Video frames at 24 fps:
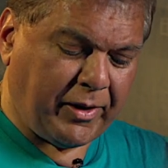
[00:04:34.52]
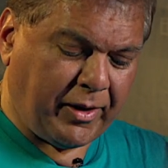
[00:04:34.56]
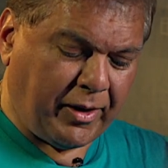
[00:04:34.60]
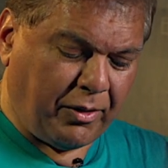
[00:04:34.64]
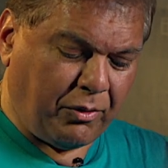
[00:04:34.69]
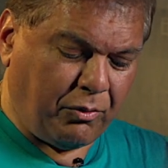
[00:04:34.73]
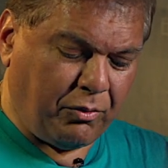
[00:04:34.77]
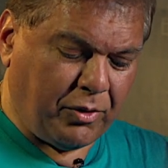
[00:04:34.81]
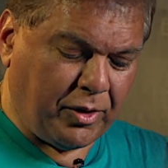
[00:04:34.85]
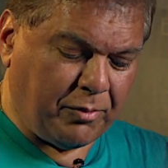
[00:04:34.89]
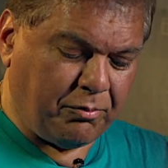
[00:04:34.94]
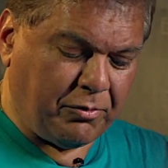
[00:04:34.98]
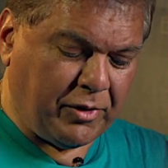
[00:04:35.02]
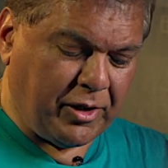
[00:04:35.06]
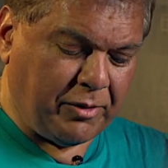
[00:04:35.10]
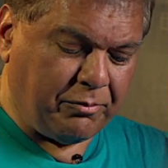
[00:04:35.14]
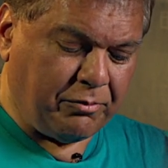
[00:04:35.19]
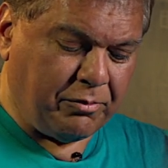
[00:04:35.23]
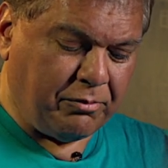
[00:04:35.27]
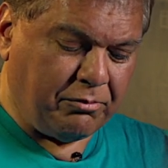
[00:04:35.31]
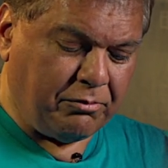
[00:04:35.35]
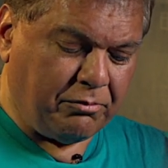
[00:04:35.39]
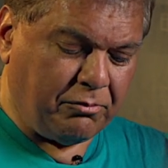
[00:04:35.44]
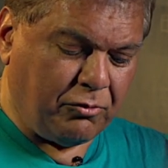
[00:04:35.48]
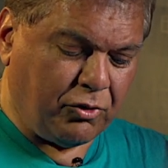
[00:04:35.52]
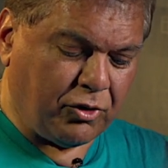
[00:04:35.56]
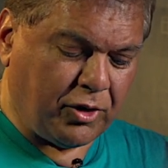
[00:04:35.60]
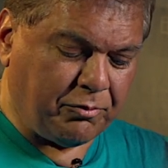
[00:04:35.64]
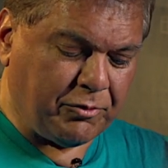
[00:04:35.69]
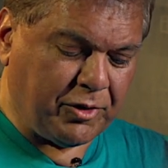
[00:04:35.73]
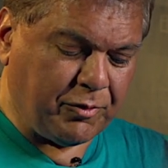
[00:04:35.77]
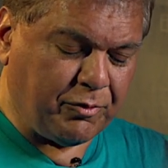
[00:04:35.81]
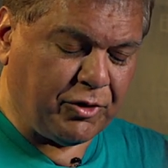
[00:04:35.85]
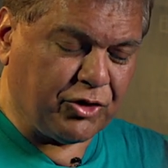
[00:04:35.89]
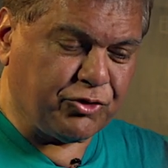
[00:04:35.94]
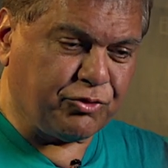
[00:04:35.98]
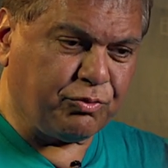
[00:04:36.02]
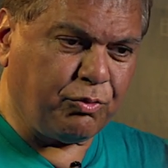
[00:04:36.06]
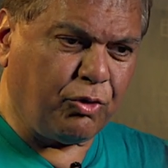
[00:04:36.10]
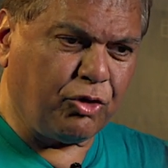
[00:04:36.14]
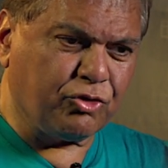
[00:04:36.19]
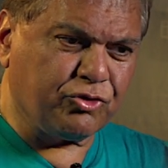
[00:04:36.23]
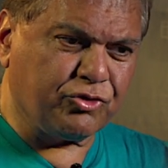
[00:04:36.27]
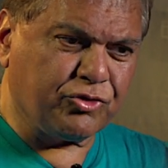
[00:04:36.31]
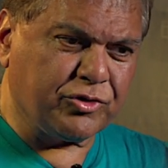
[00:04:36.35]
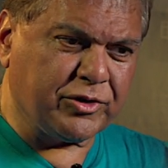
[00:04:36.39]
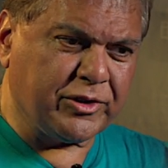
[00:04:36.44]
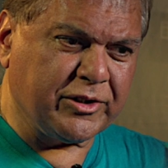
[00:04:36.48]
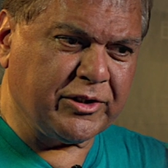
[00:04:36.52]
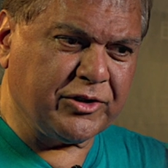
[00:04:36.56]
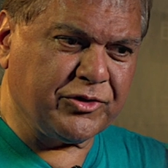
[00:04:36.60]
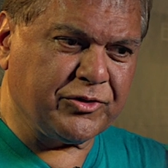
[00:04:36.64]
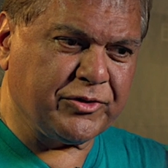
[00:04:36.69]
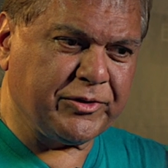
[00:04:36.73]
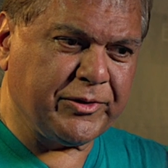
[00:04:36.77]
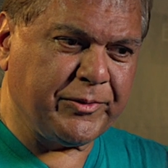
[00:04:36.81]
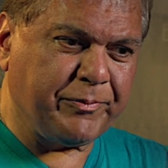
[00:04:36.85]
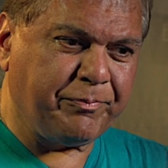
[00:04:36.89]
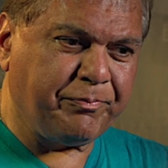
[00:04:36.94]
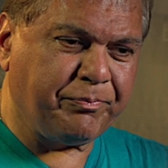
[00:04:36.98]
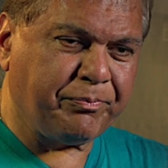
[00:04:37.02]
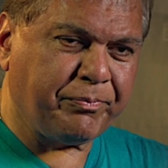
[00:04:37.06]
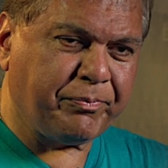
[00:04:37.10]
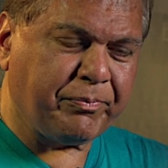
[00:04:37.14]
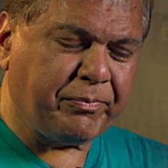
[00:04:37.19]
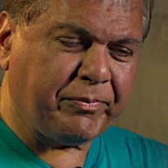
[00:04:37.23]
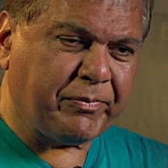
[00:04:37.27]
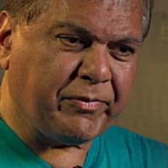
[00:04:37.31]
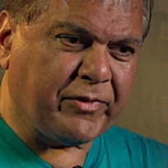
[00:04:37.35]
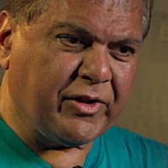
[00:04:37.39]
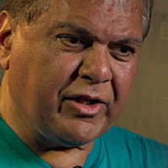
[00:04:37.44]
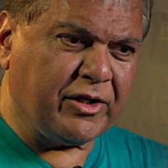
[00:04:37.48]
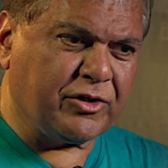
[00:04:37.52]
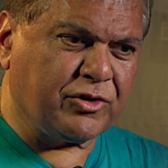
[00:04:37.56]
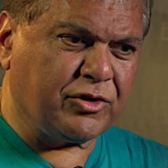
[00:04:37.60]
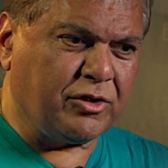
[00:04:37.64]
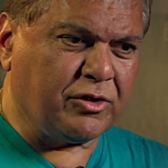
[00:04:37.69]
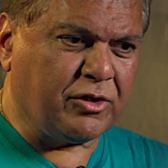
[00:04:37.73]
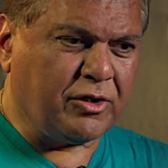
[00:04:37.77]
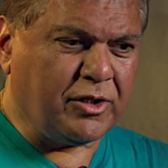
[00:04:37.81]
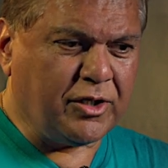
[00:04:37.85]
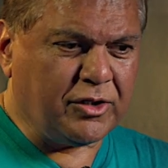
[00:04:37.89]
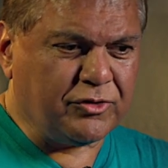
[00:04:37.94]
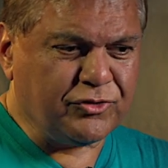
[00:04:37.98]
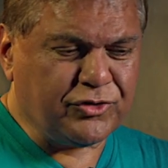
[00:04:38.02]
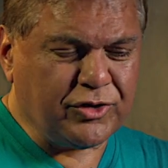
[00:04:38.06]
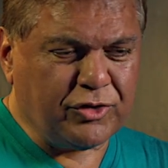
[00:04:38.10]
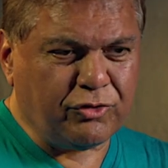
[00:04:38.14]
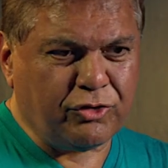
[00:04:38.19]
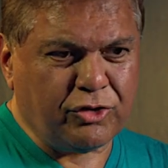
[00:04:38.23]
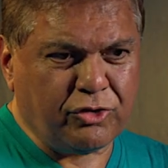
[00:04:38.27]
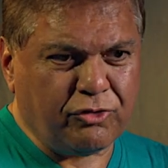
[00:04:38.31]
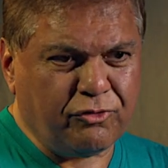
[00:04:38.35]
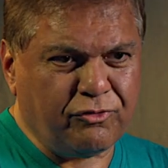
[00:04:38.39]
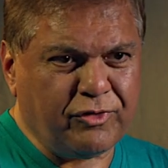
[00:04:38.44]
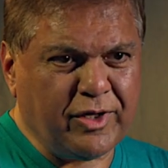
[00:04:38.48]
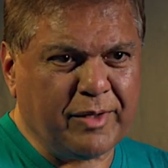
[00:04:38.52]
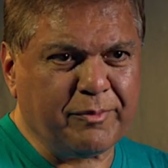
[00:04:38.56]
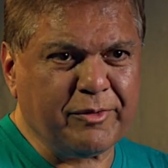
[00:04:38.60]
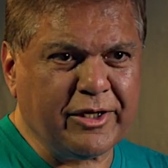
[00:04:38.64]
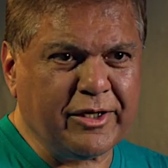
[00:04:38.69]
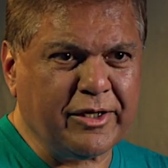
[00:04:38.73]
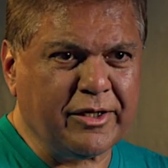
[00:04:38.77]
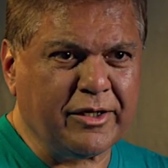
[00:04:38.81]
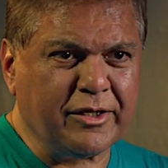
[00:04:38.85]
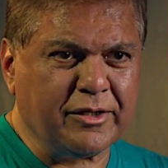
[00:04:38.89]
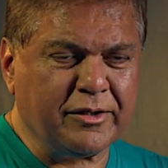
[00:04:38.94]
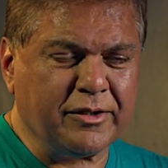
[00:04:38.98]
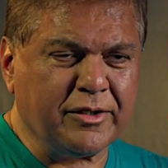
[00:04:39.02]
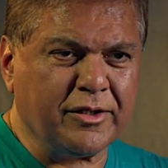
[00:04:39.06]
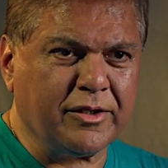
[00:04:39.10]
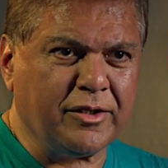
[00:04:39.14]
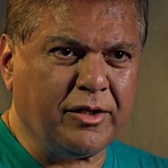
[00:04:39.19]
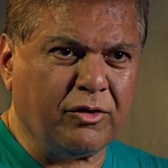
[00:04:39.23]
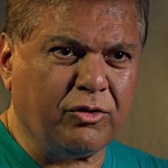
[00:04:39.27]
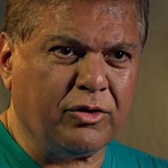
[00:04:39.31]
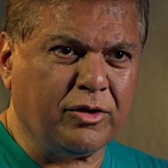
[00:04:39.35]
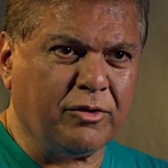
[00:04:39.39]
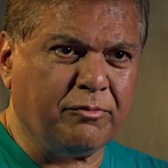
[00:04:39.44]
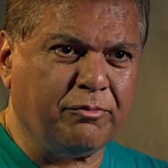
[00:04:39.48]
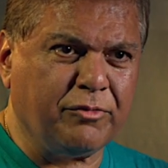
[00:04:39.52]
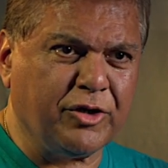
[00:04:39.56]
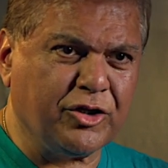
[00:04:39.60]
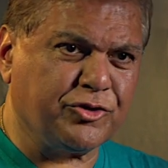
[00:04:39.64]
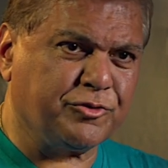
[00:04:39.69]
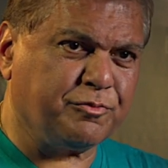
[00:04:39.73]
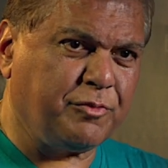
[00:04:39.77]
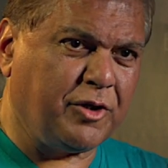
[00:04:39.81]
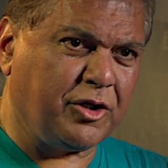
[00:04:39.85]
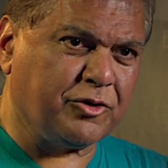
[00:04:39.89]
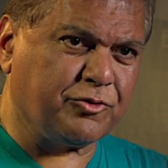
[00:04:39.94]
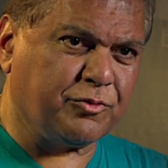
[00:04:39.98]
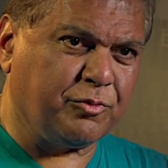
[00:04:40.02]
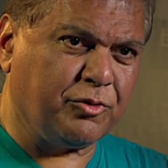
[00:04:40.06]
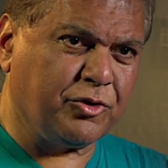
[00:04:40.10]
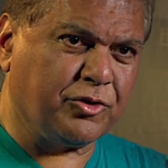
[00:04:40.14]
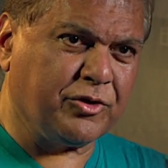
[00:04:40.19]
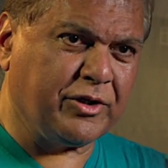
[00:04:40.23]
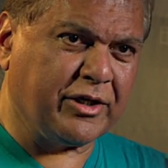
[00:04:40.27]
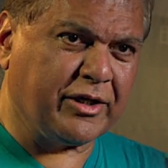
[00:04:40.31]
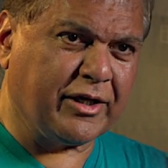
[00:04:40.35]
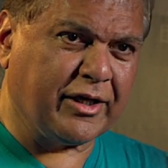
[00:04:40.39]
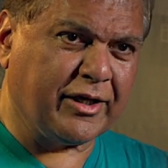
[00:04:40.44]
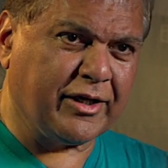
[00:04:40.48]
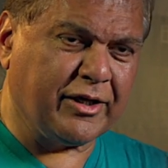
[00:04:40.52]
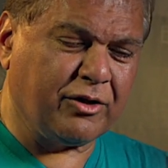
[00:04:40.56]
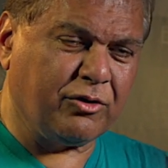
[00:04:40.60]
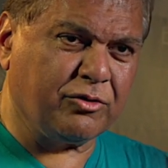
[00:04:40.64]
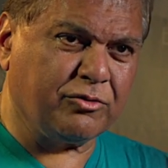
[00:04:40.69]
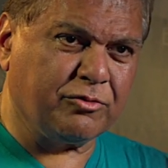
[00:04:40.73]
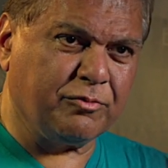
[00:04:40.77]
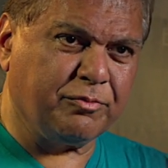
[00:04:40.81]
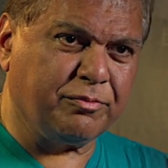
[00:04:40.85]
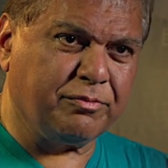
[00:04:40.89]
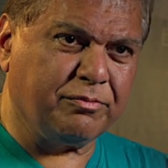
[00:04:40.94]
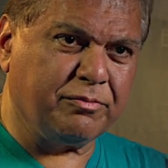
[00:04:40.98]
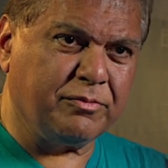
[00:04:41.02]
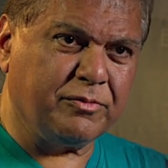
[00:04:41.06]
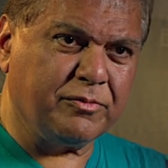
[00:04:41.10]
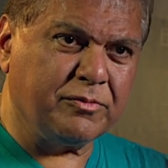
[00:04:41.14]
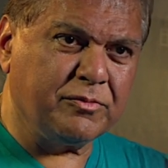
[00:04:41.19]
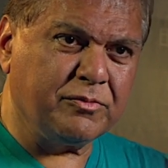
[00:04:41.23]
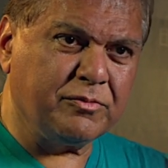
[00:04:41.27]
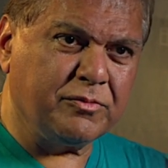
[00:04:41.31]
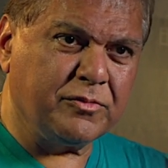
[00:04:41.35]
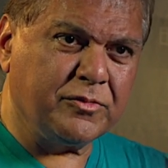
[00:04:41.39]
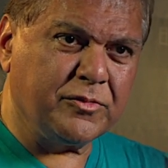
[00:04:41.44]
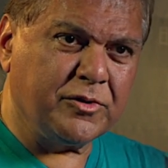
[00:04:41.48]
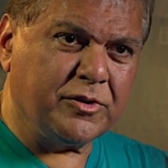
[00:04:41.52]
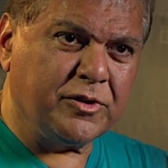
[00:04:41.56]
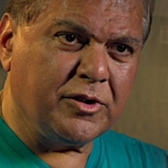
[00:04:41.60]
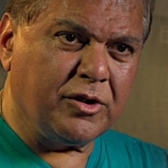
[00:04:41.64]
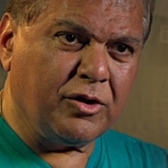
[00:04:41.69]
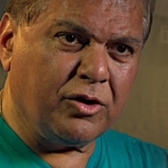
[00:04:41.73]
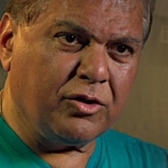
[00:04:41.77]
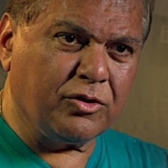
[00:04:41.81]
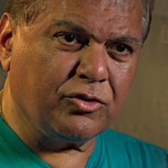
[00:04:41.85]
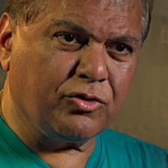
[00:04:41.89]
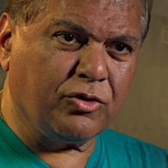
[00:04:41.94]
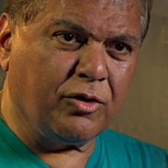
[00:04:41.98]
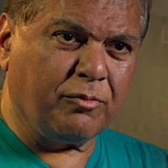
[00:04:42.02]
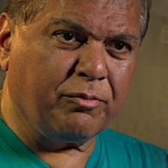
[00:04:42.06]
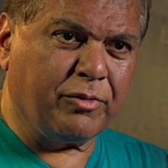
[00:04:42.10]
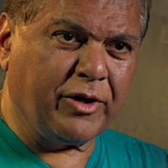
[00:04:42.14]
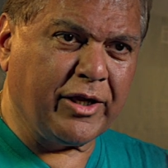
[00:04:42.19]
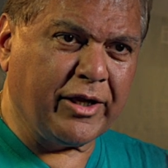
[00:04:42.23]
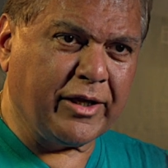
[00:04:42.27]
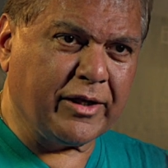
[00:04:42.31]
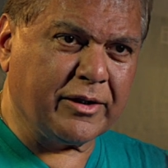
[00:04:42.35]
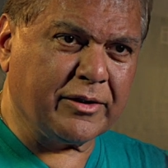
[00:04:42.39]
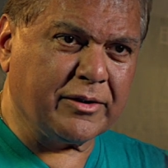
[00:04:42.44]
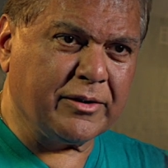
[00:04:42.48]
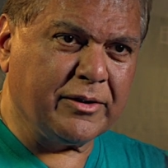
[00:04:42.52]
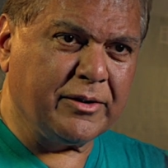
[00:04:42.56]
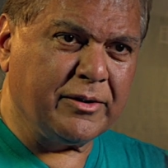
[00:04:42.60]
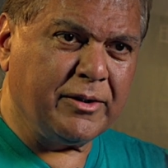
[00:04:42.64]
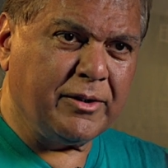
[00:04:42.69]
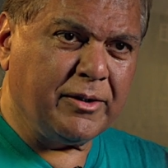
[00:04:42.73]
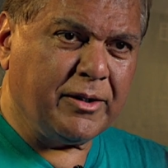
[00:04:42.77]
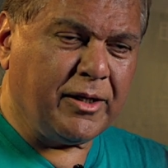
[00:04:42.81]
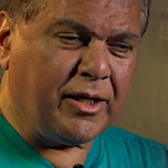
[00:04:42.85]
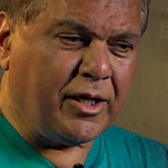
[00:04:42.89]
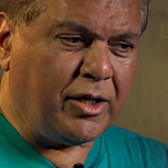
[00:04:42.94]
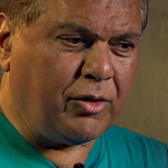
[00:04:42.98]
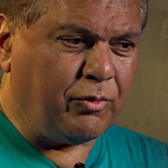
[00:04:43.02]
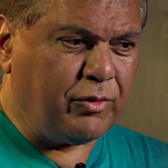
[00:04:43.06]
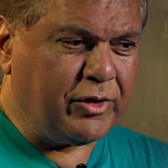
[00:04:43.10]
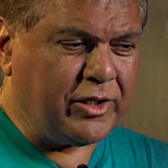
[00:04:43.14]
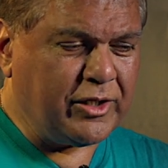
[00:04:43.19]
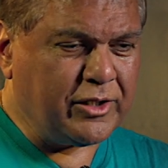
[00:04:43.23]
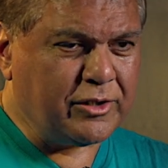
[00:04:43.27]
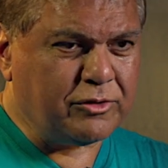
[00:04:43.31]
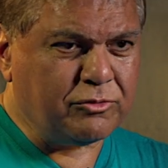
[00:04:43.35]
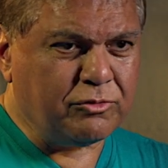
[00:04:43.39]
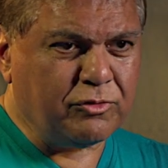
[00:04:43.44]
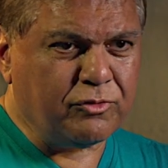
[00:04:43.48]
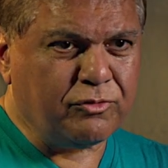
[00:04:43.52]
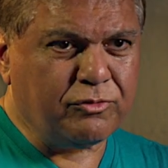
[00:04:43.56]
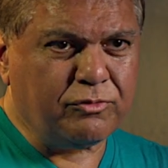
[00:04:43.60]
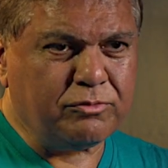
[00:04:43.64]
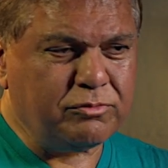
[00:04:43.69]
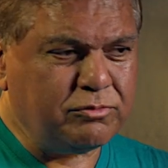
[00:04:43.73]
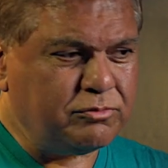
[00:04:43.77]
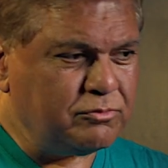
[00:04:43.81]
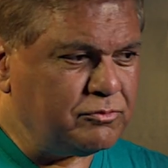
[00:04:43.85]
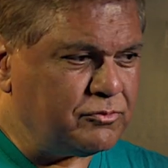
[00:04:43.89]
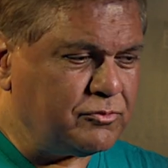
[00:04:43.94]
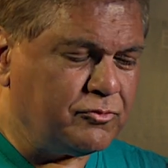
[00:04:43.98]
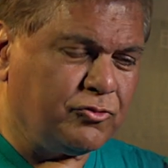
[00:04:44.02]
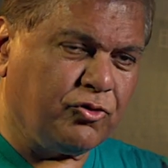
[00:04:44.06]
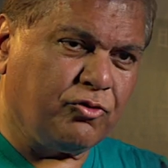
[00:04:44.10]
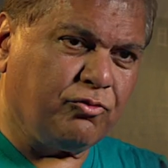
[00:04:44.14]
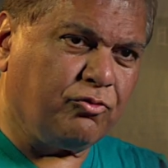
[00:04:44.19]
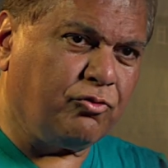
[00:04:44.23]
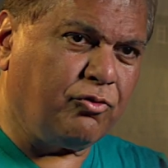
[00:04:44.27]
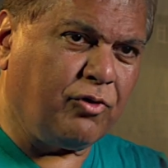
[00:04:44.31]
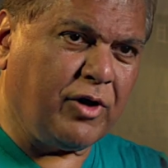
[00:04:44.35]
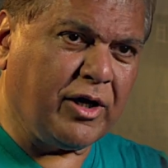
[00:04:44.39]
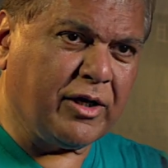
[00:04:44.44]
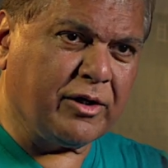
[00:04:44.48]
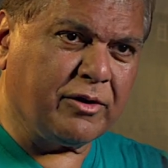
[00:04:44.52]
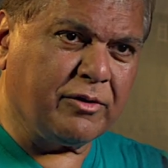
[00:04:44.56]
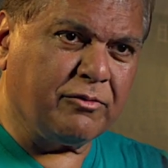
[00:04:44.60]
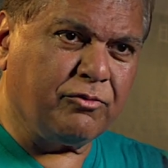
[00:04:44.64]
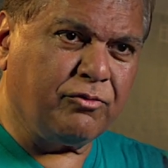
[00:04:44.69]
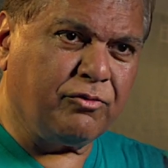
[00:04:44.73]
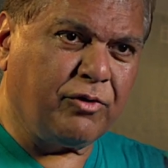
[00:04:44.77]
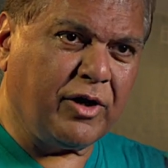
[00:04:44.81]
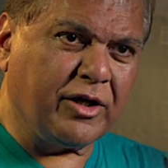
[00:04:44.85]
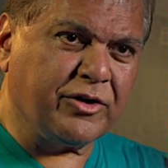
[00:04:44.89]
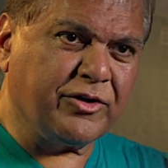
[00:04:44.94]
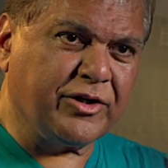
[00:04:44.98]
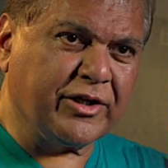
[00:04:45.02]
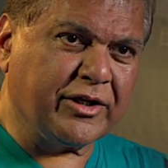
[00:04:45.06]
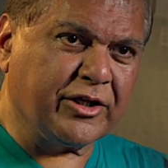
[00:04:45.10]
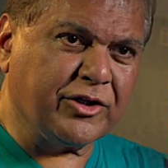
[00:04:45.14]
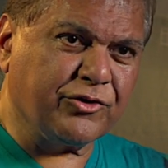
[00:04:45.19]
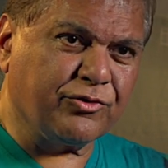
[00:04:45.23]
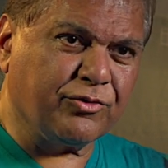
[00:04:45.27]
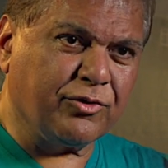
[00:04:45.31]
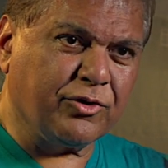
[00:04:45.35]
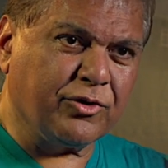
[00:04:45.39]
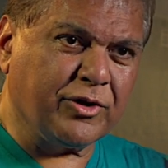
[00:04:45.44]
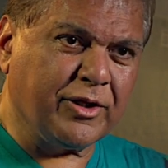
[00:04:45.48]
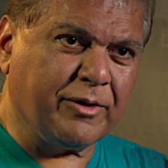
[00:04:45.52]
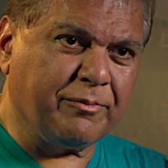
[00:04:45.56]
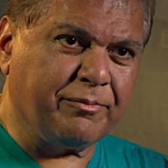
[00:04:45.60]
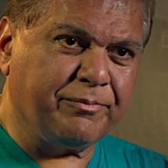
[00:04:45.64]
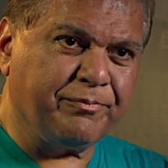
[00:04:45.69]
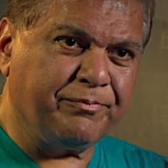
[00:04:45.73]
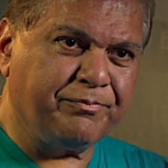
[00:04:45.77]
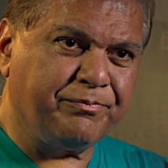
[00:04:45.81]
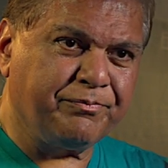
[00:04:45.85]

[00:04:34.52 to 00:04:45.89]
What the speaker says: And what I mean by sponsored is they turn around and say, we've got a family here, they've got a British passport, they can get onto a plane, and we need to find tickets for them.